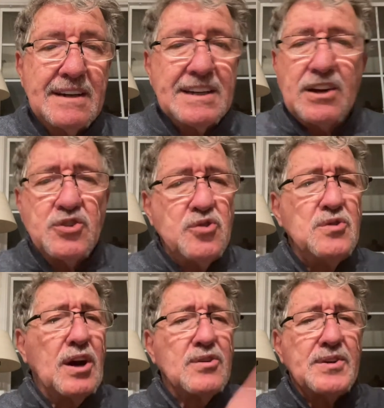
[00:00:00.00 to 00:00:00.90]
Now you
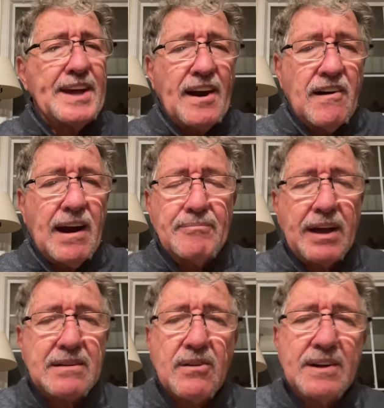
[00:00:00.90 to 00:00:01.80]
know who they are. I'm
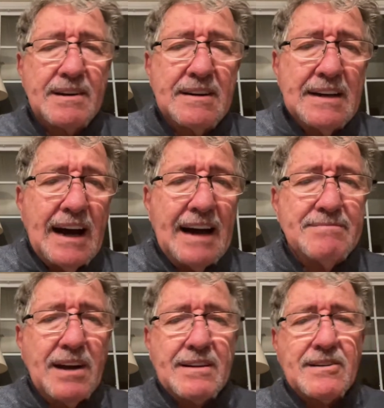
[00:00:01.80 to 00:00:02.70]
not going to, I'm
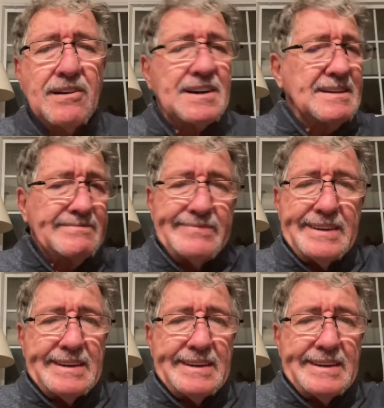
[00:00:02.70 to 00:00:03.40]
not going to,